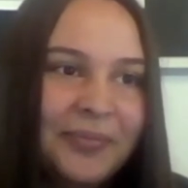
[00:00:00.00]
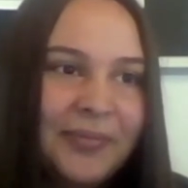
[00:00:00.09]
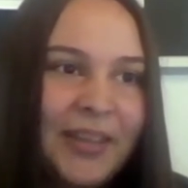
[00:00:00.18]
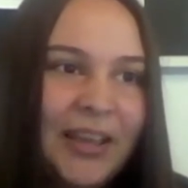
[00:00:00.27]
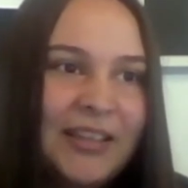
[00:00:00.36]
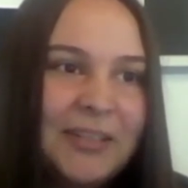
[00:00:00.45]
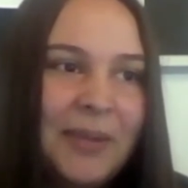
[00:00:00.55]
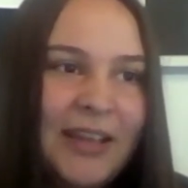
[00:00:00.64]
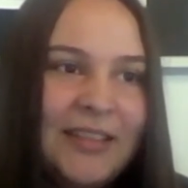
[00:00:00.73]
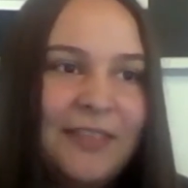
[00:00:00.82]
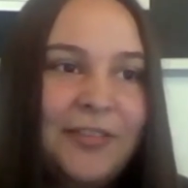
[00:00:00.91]
it
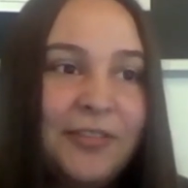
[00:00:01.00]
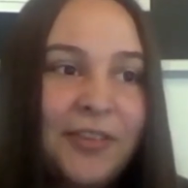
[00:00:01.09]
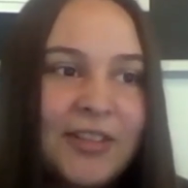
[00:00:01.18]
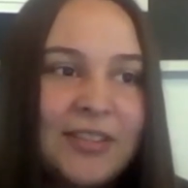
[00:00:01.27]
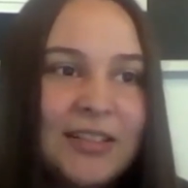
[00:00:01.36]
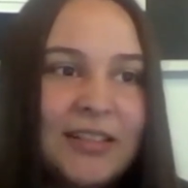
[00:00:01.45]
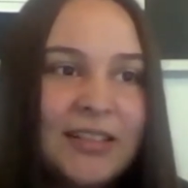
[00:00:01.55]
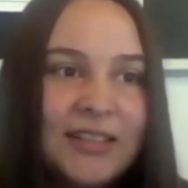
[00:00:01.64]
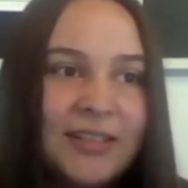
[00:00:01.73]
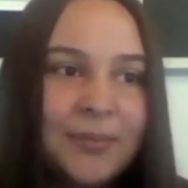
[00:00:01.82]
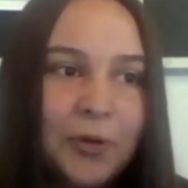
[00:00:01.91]
depends. If you foster a
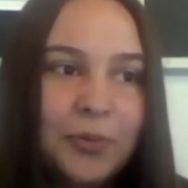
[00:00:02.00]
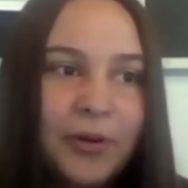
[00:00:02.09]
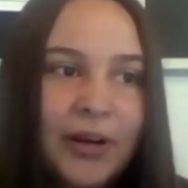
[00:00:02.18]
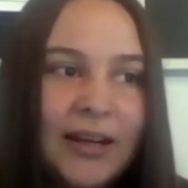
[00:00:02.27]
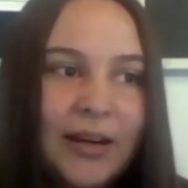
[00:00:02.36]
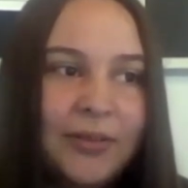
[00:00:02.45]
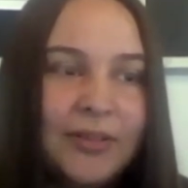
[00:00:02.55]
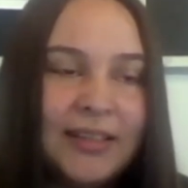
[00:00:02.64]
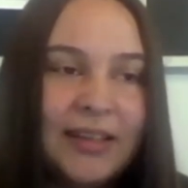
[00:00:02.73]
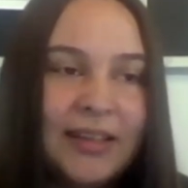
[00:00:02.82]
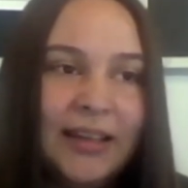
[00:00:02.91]
small breed, I would
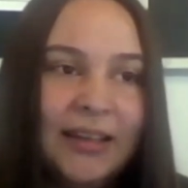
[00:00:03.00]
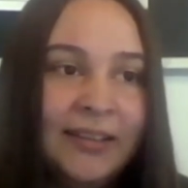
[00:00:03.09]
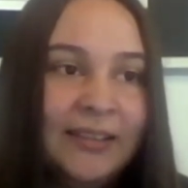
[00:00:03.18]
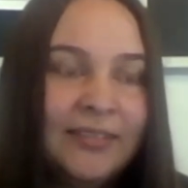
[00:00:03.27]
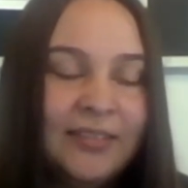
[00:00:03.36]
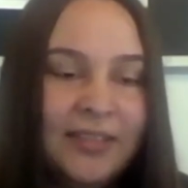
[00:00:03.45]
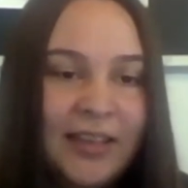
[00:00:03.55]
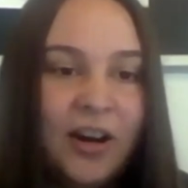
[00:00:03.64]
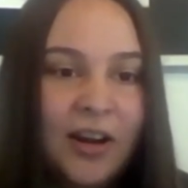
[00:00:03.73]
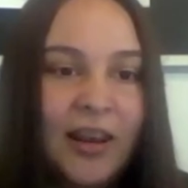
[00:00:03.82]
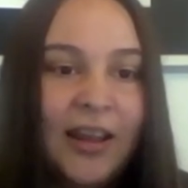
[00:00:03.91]
say they
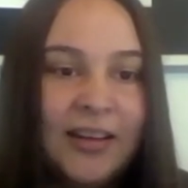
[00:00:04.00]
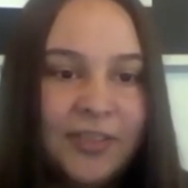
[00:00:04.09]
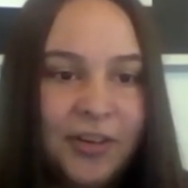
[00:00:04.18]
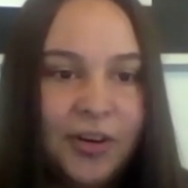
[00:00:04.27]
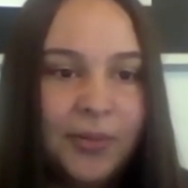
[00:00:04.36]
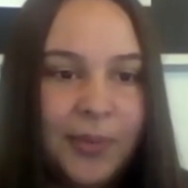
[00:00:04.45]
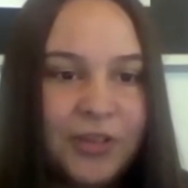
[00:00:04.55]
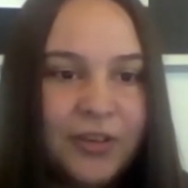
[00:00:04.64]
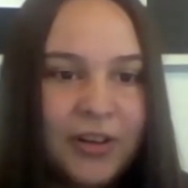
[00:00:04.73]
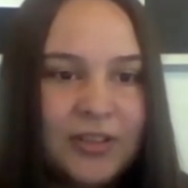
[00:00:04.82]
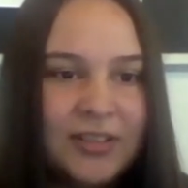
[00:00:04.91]
are likely to go much
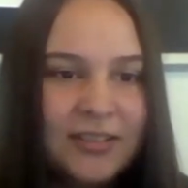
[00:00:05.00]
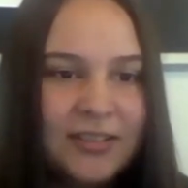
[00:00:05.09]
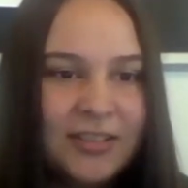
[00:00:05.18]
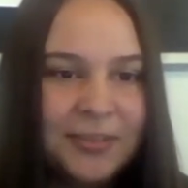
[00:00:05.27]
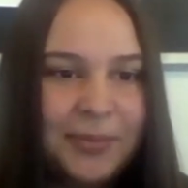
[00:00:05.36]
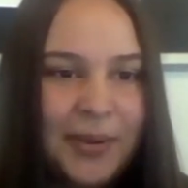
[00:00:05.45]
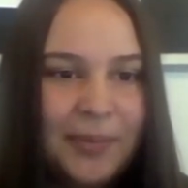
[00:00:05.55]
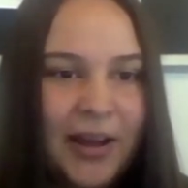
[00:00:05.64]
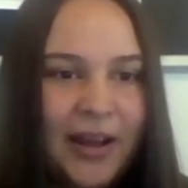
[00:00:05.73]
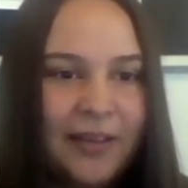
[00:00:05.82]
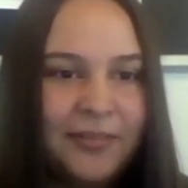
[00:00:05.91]
faster because people
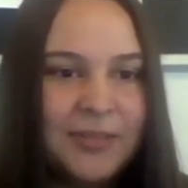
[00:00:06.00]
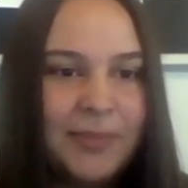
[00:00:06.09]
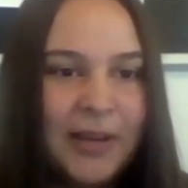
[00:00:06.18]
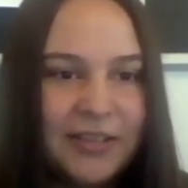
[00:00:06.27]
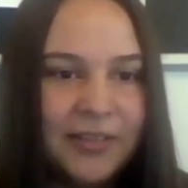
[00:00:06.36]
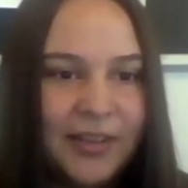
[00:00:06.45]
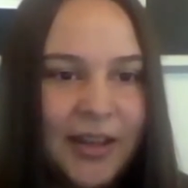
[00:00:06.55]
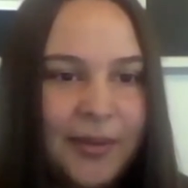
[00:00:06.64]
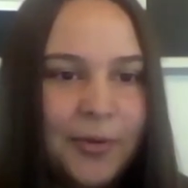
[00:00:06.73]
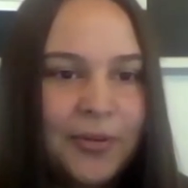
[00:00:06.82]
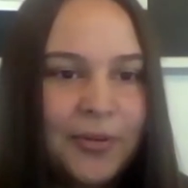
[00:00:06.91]
have space for
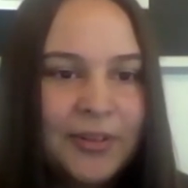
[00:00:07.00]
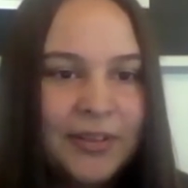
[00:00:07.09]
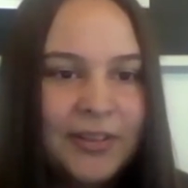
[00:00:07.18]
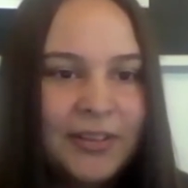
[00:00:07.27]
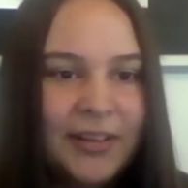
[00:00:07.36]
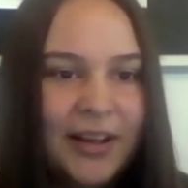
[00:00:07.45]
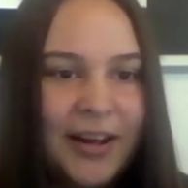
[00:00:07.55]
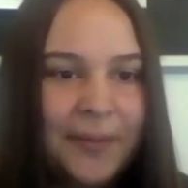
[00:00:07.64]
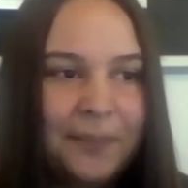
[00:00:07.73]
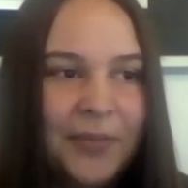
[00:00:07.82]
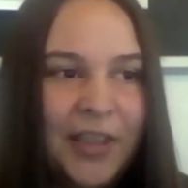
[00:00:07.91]
them, or
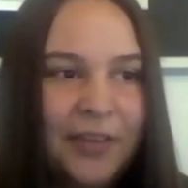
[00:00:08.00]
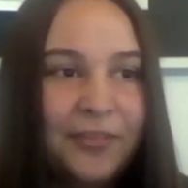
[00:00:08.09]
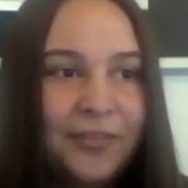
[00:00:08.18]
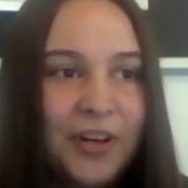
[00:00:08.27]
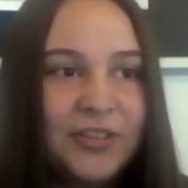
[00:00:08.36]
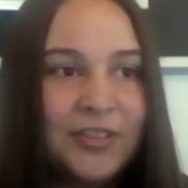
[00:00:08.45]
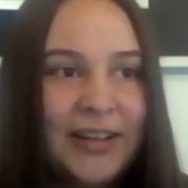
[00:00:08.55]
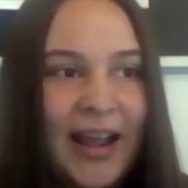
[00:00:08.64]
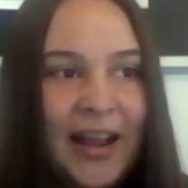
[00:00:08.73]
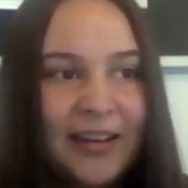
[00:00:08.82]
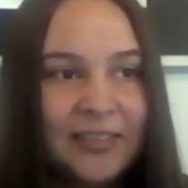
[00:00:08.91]
if you foster an
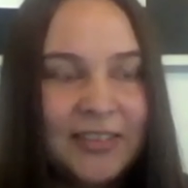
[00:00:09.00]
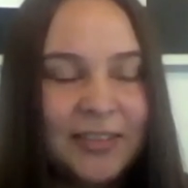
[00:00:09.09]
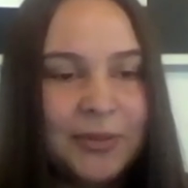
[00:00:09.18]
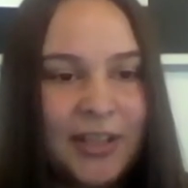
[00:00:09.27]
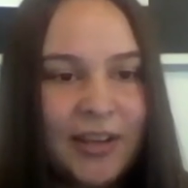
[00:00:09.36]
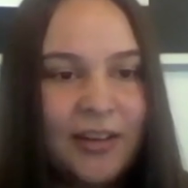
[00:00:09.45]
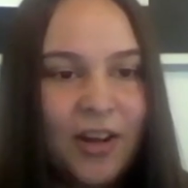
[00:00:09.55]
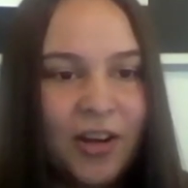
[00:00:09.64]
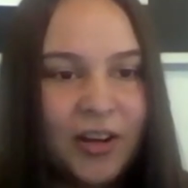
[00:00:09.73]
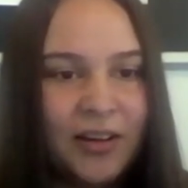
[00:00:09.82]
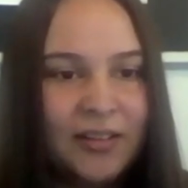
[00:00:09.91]
adult, it will take
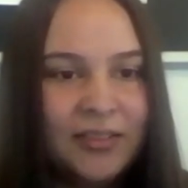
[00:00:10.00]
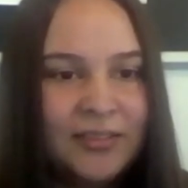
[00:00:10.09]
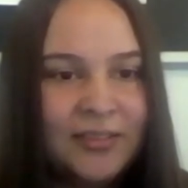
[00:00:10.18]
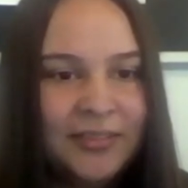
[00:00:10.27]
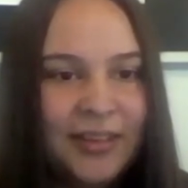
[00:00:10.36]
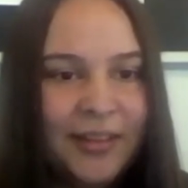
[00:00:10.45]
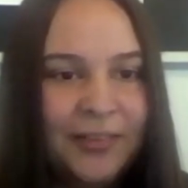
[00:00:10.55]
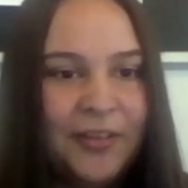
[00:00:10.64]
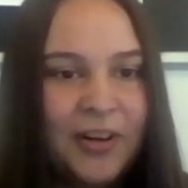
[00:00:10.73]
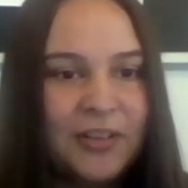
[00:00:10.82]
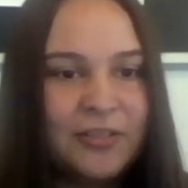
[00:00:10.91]
longer. If you
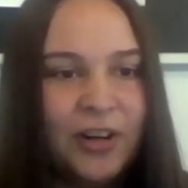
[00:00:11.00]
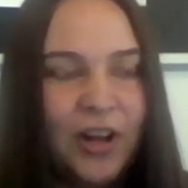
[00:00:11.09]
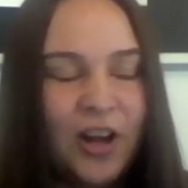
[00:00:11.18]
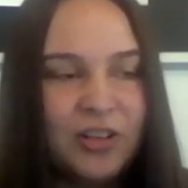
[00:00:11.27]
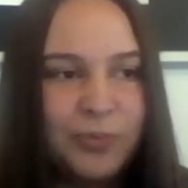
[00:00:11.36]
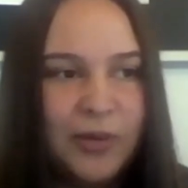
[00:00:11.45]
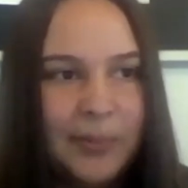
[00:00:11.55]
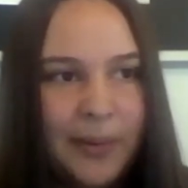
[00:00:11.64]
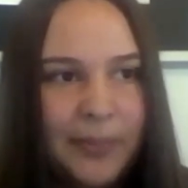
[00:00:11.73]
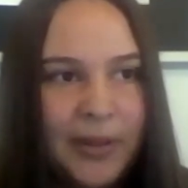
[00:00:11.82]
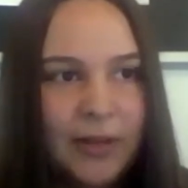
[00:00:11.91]
foster a large breed
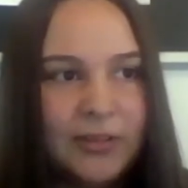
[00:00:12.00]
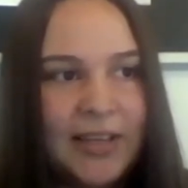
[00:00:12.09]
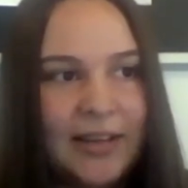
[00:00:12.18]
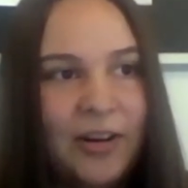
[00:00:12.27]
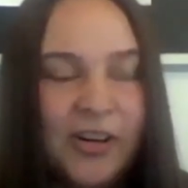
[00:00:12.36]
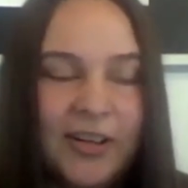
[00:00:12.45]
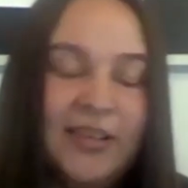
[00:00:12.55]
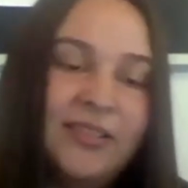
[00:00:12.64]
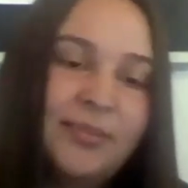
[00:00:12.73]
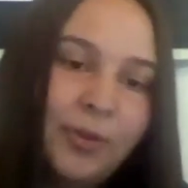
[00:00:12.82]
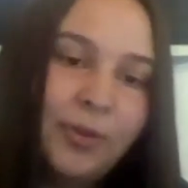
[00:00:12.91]
puppy, it will take longer than a
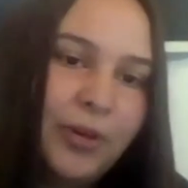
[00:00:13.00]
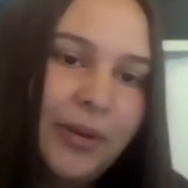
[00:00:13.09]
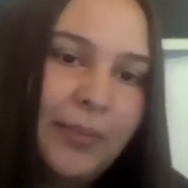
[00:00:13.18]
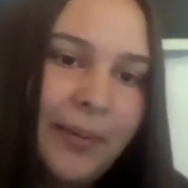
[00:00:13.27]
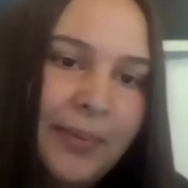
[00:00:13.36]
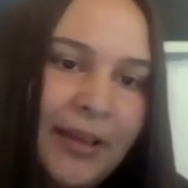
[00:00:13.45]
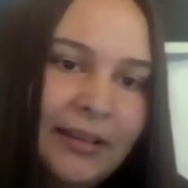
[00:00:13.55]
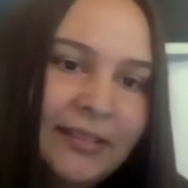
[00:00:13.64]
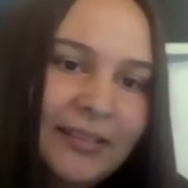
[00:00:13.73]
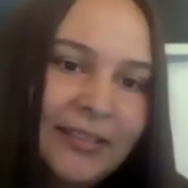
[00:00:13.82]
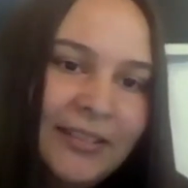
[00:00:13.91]
small breed puppy.
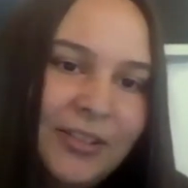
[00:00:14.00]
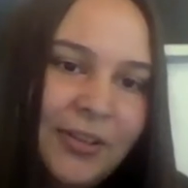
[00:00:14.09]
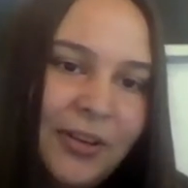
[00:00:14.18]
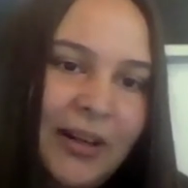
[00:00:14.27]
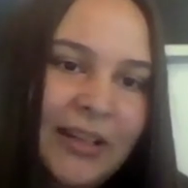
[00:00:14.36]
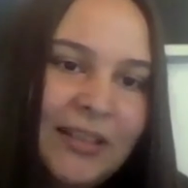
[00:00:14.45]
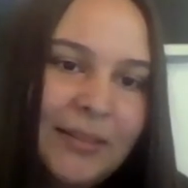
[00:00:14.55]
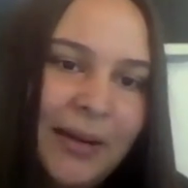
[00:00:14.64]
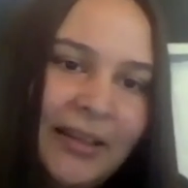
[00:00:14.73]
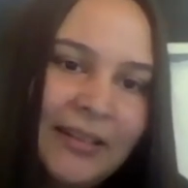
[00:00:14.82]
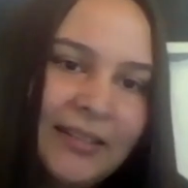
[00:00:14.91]
So it really
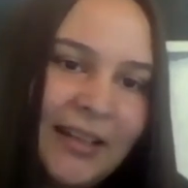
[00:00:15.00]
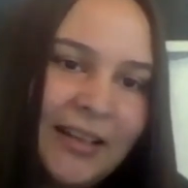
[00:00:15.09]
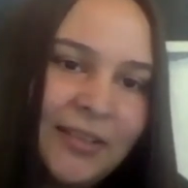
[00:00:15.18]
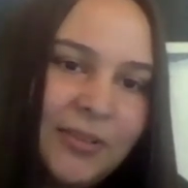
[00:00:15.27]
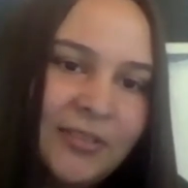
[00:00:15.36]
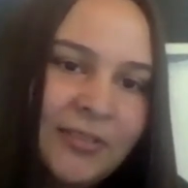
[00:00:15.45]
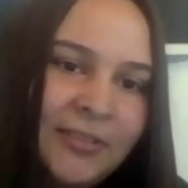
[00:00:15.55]
depends as well.